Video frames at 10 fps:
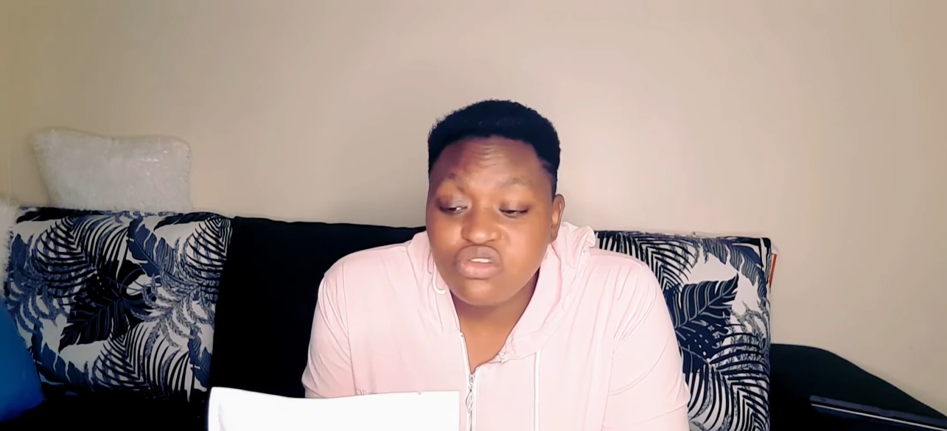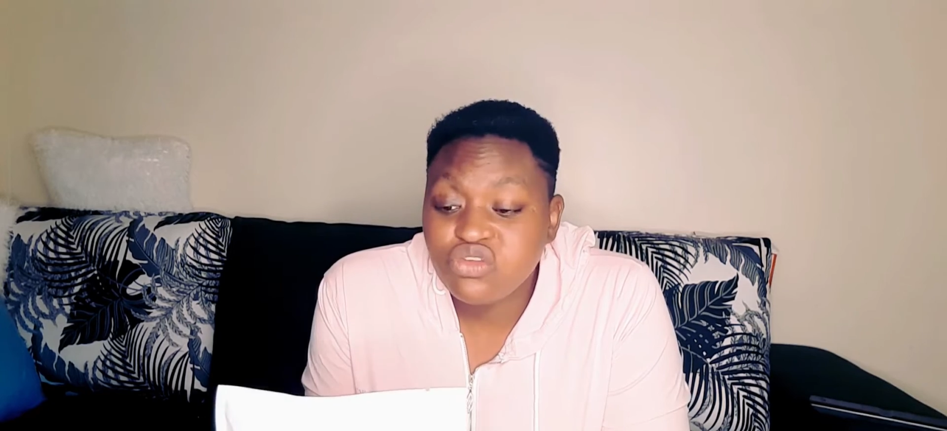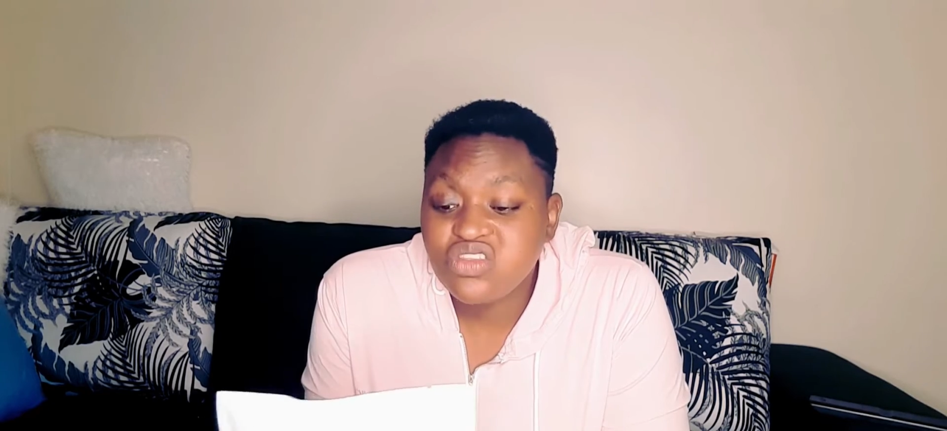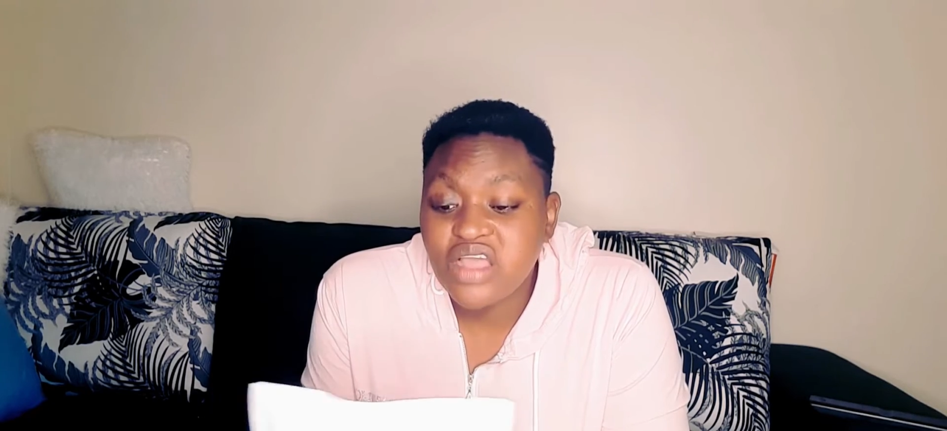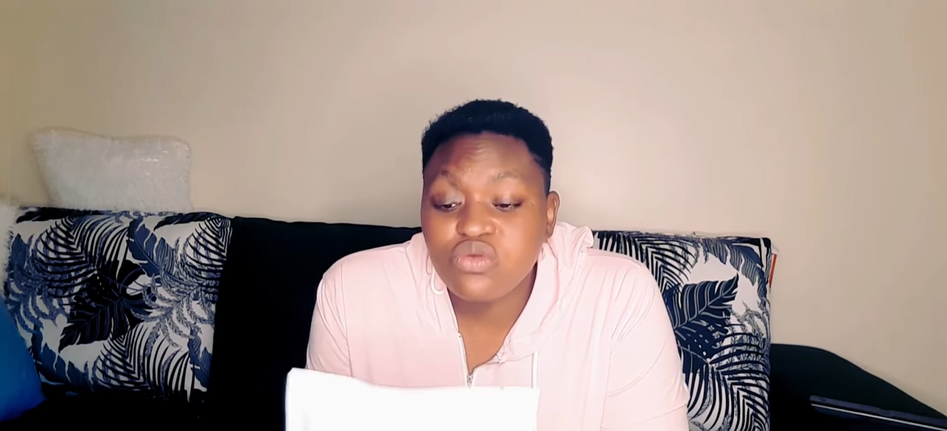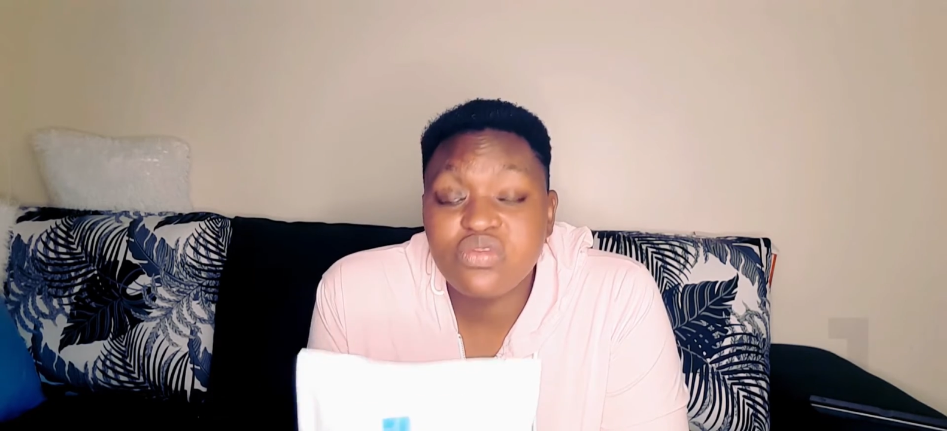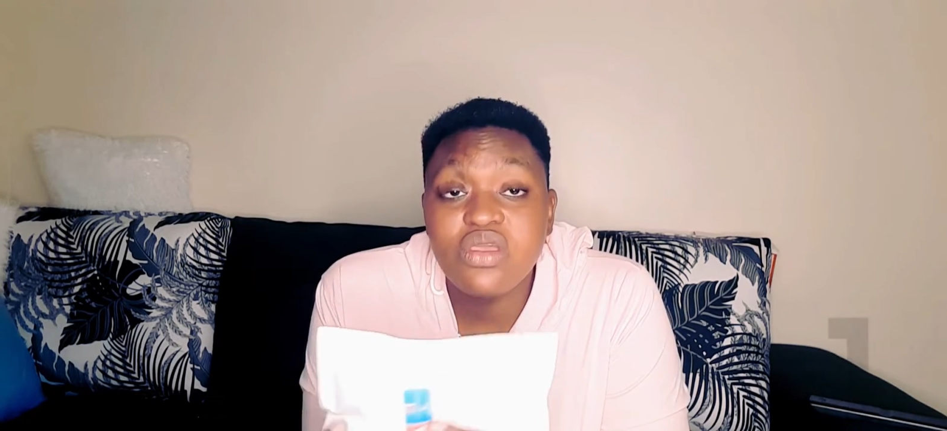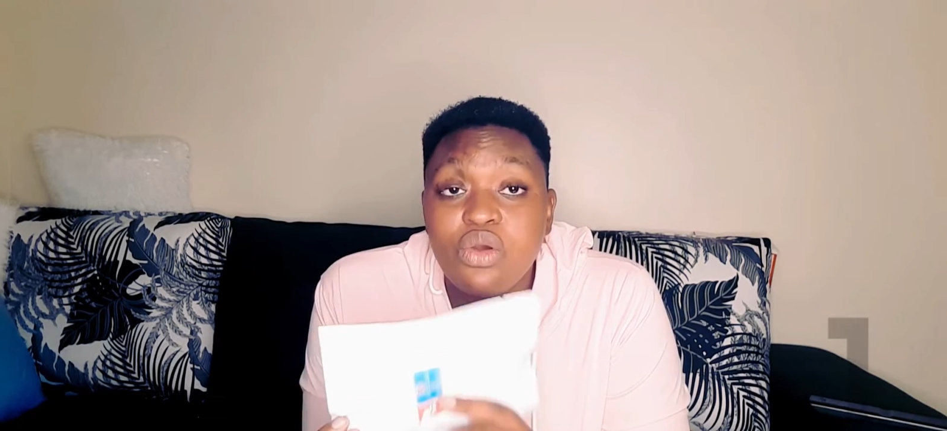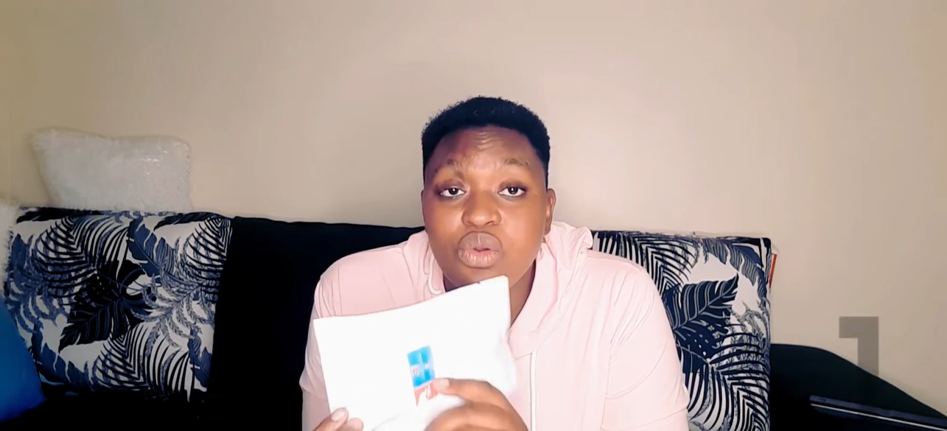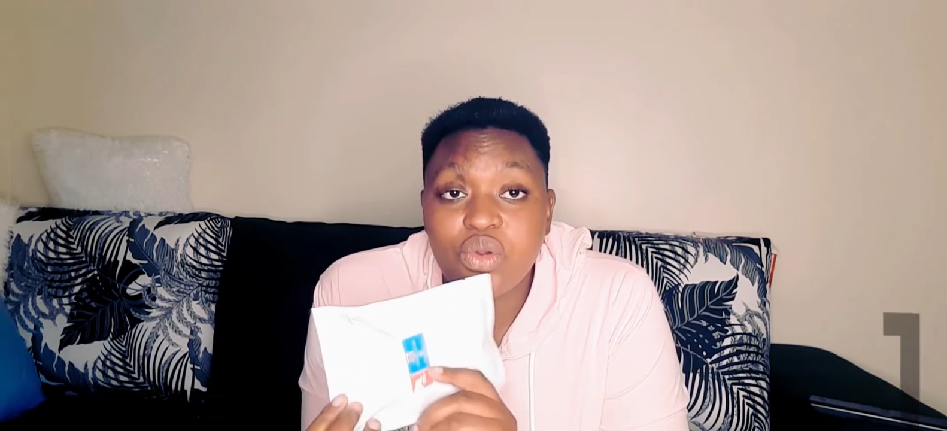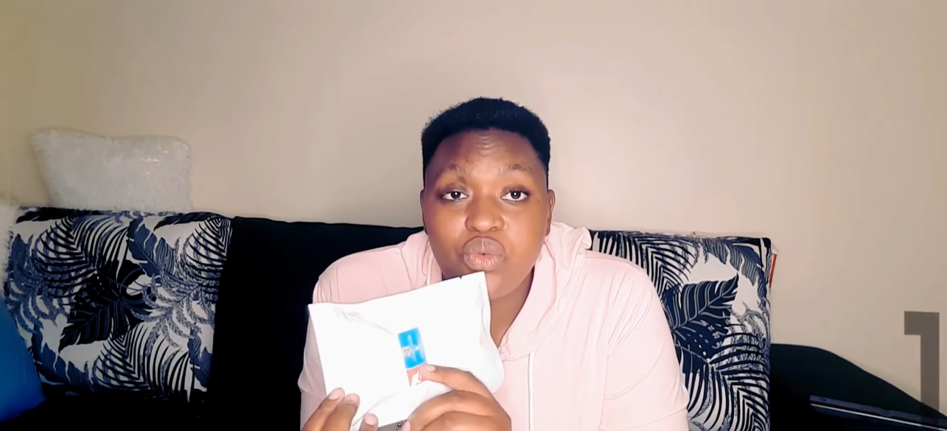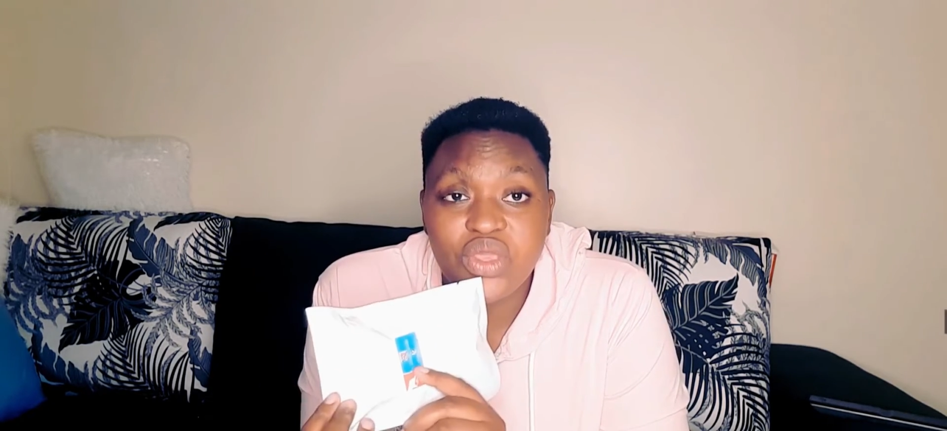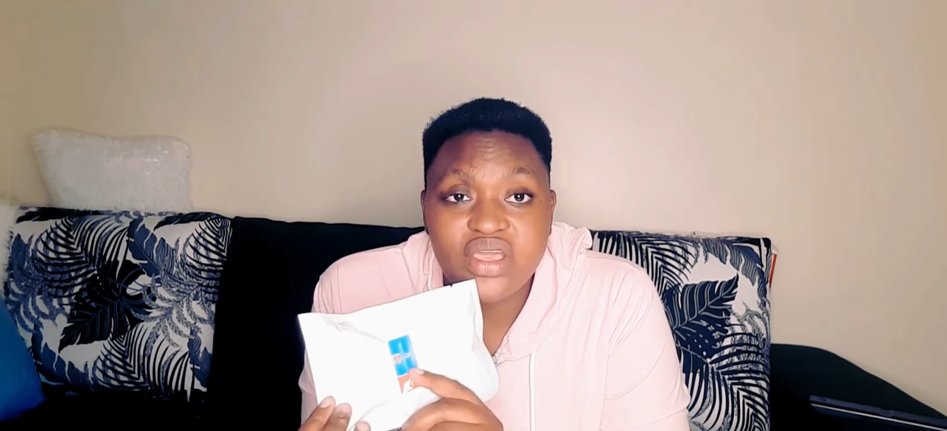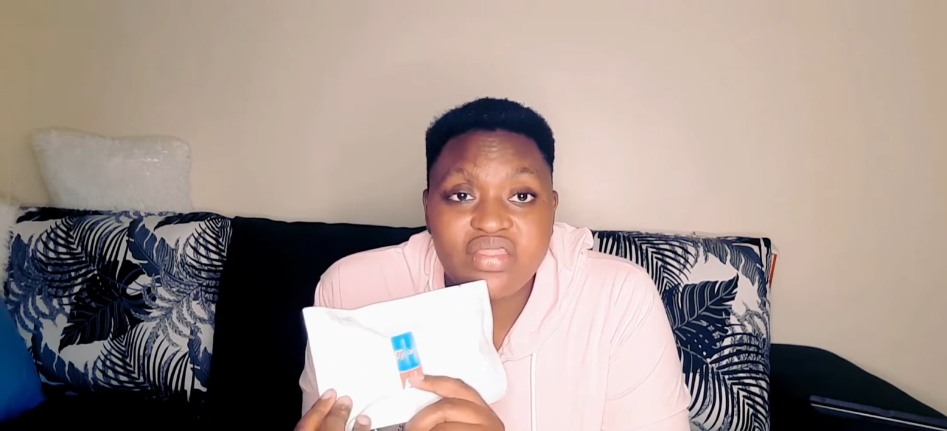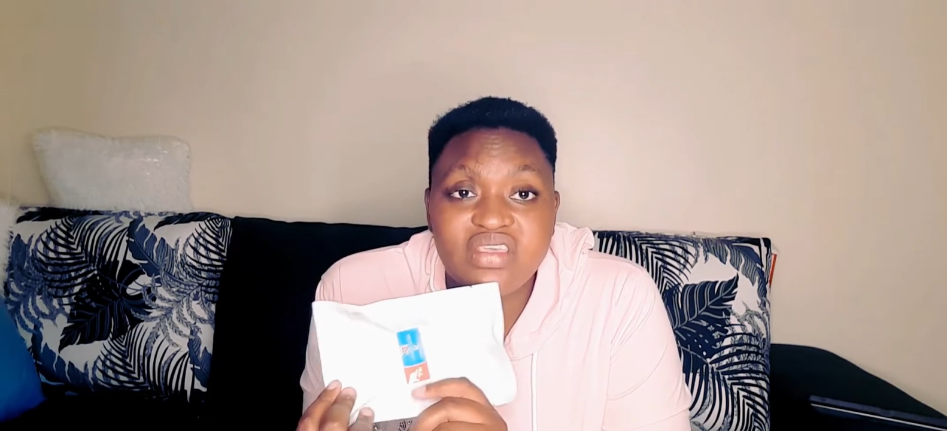to start with the oral quick.